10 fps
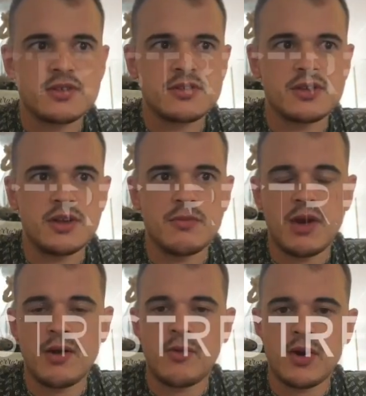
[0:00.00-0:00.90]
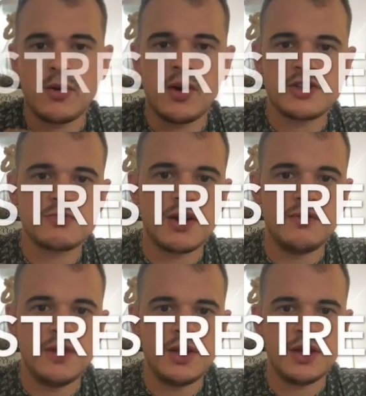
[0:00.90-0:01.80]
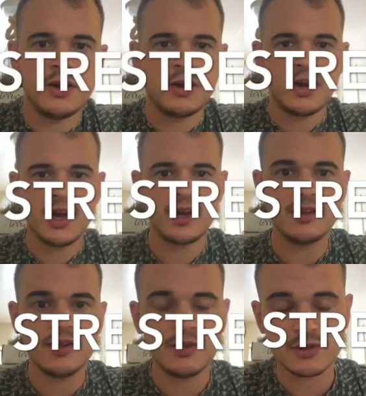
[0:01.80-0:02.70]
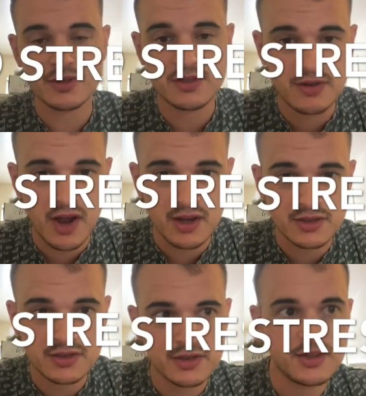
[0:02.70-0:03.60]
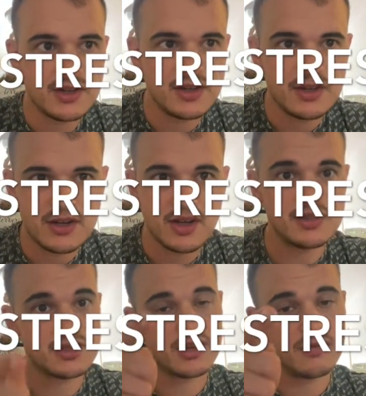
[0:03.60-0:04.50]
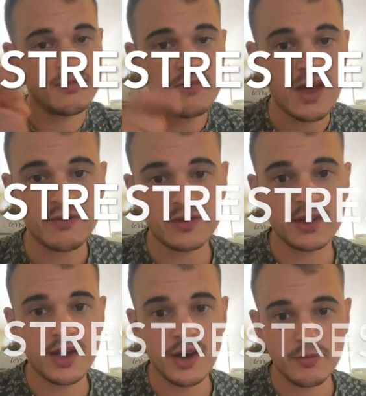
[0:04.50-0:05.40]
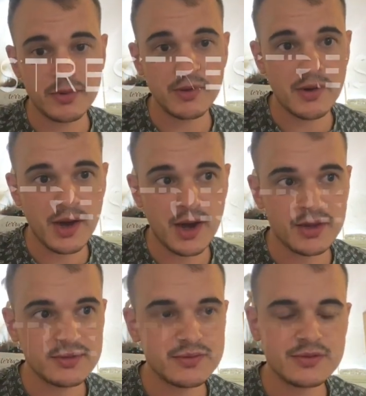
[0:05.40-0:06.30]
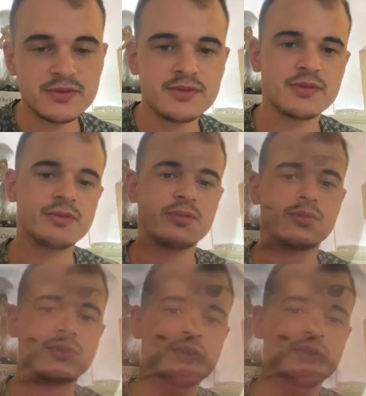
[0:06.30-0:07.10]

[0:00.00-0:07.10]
So you might want to watch my video on how to deal with stress, as it can definitely help you out. Still a